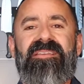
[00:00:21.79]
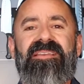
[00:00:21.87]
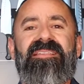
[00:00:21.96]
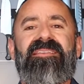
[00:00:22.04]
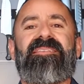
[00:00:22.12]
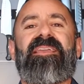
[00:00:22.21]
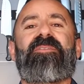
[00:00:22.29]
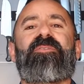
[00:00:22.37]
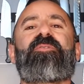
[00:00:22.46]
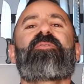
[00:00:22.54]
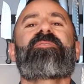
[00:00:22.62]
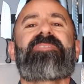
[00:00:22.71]
It is a
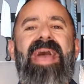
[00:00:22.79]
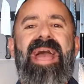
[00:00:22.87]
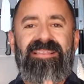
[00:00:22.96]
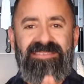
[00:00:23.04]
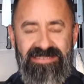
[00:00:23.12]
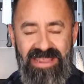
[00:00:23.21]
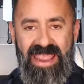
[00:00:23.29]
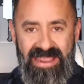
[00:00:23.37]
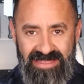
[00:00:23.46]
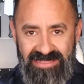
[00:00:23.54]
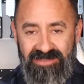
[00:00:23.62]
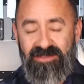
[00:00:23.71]
new Tack's
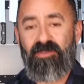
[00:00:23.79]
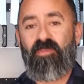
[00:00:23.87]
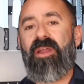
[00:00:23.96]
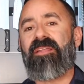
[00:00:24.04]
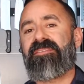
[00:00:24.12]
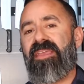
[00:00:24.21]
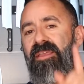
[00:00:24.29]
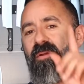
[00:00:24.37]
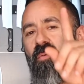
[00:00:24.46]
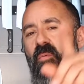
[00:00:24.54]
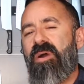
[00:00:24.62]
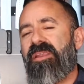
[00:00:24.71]
Take. This is where I take
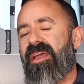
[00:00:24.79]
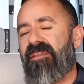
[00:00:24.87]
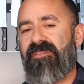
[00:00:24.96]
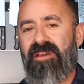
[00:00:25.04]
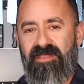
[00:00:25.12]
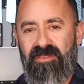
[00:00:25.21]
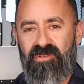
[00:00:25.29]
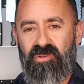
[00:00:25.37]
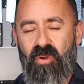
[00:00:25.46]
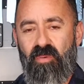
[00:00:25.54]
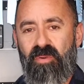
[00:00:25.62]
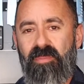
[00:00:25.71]
one knife out of the
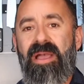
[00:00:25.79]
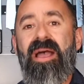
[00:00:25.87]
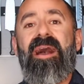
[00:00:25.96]
showroom.